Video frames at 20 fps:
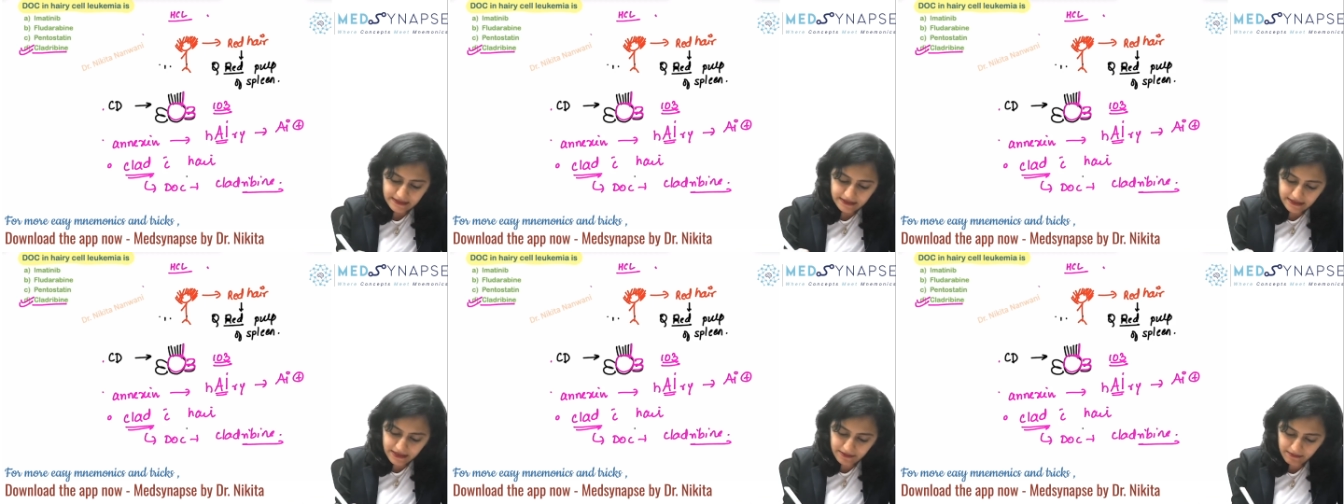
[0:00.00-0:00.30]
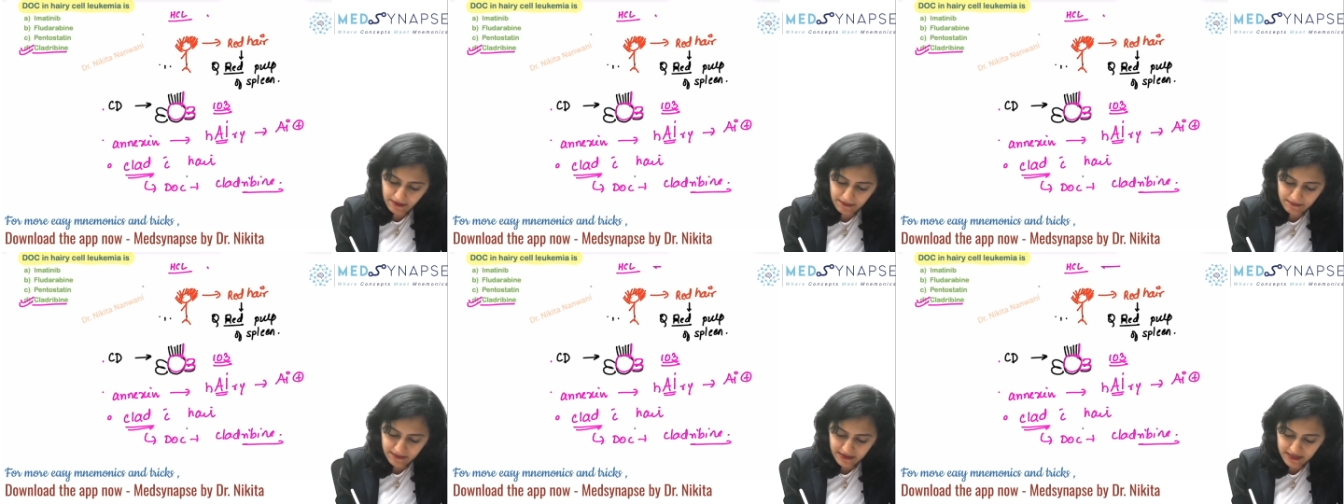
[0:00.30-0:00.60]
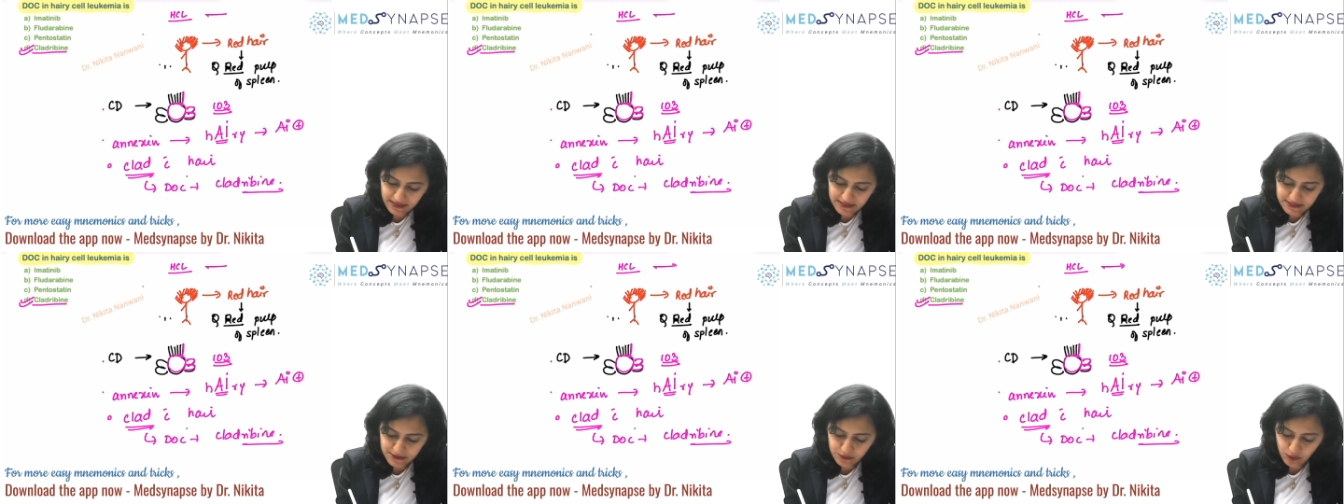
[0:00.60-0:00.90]
Remember,
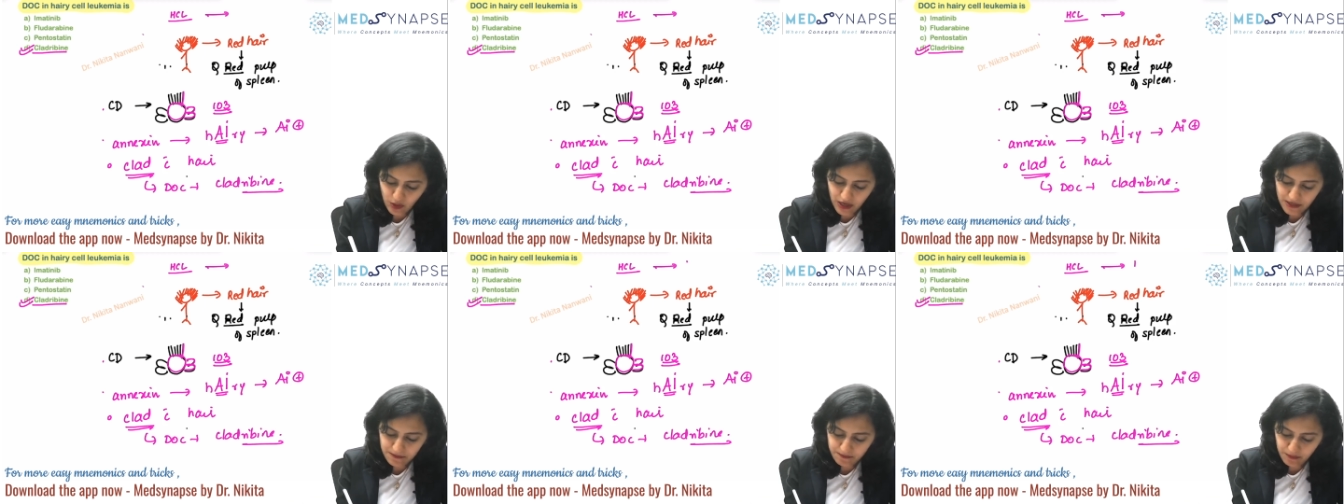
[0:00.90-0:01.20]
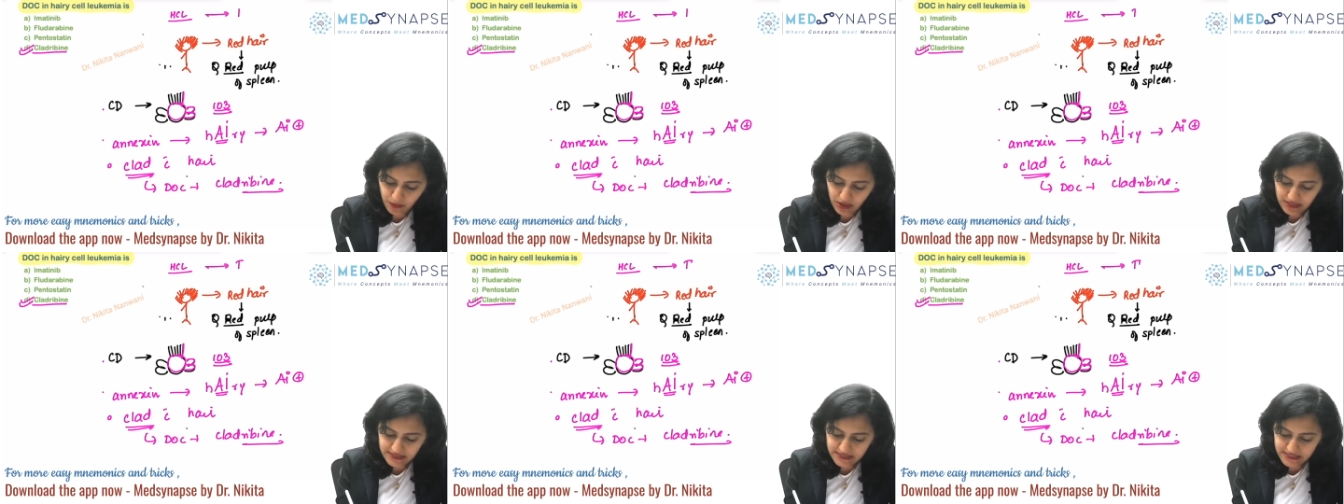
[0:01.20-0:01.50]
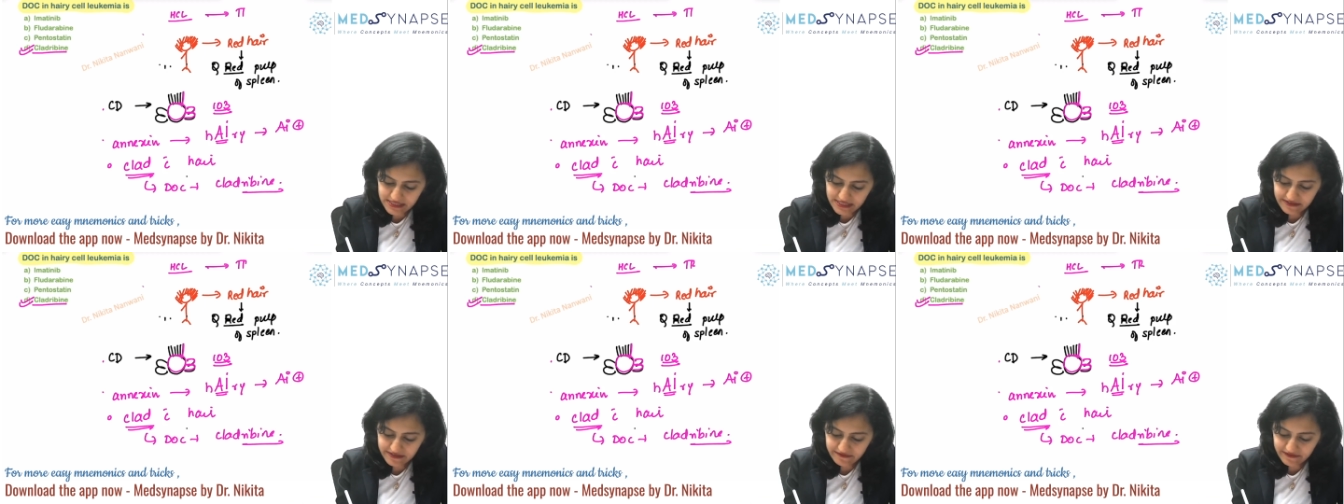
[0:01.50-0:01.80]
it is what
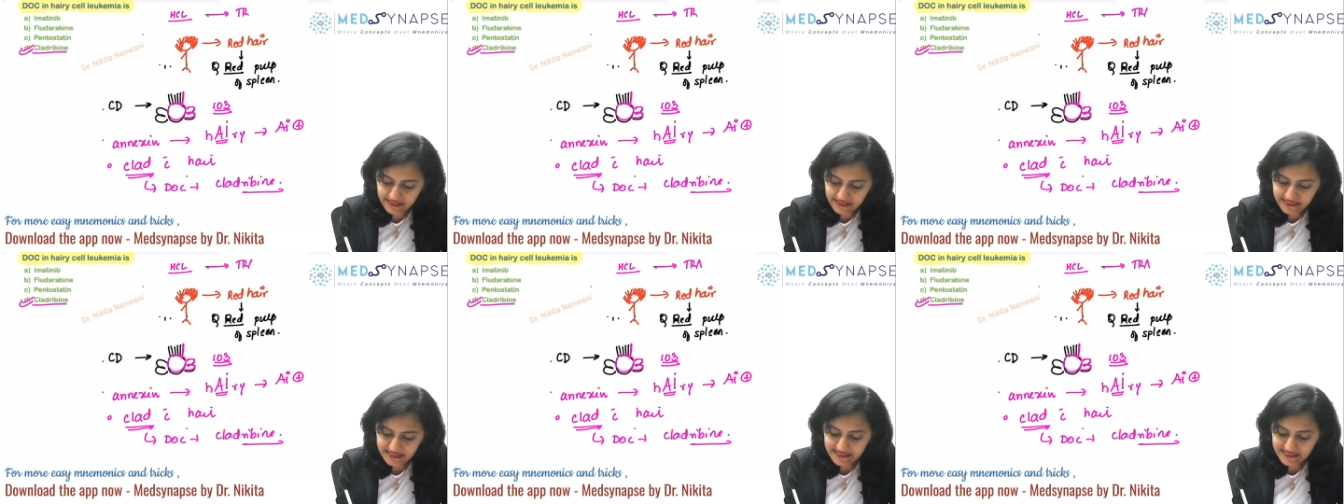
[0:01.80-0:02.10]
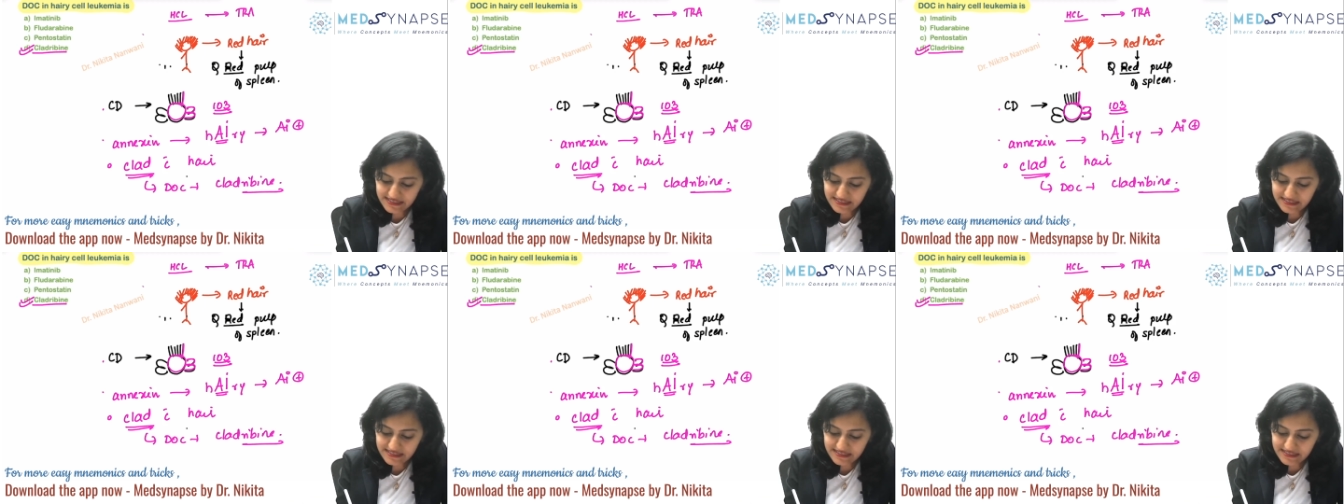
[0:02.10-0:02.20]
positive? It is